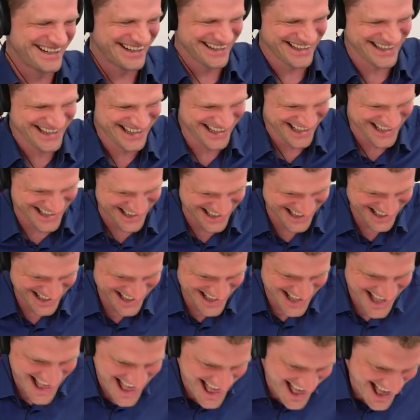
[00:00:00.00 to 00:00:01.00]
Okay,
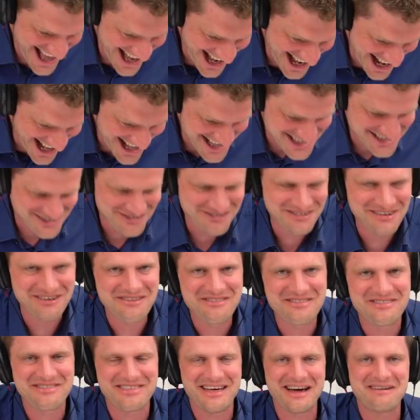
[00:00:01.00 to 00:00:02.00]
as a rule
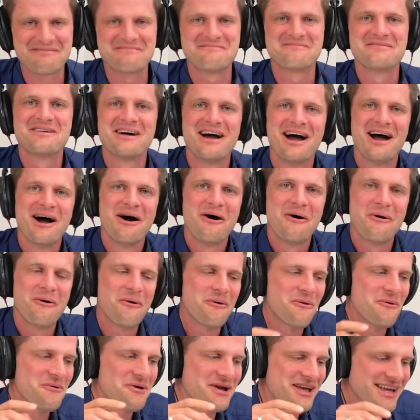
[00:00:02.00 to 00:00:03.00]
of thumb,
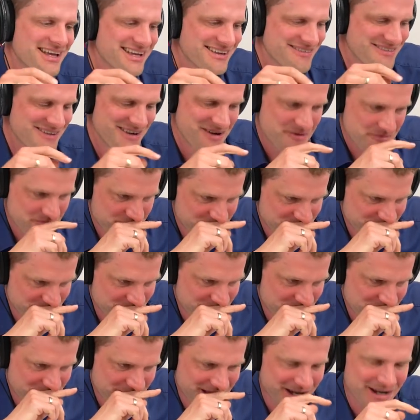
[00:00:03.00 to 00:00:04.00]
we
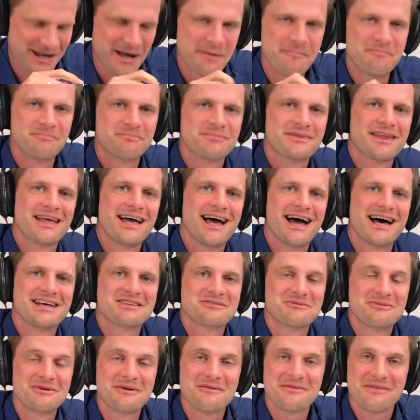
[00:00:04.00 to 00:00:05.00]
okay.
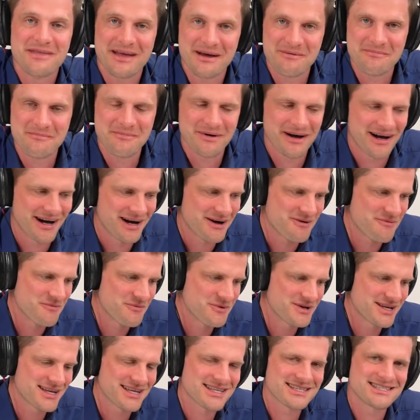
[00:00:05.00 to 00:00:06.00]
As a rule of thumb, um,
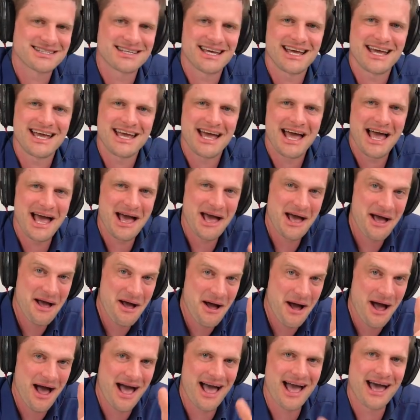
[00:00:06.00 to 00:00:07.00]
we can say
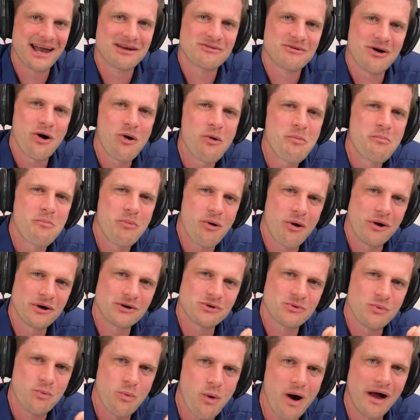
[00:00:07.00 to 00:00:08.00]
at
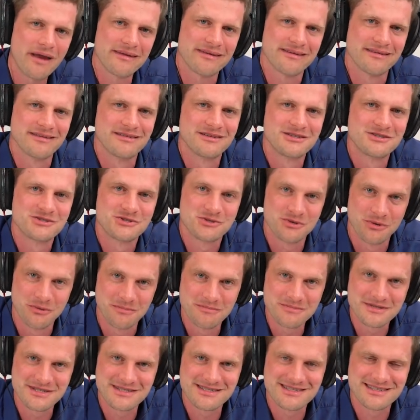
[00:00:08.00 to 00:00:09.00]
0.1
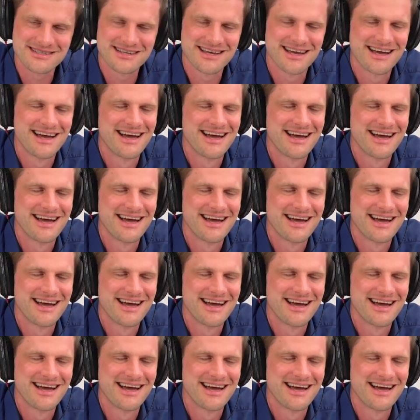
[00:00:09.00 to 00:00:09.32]
tums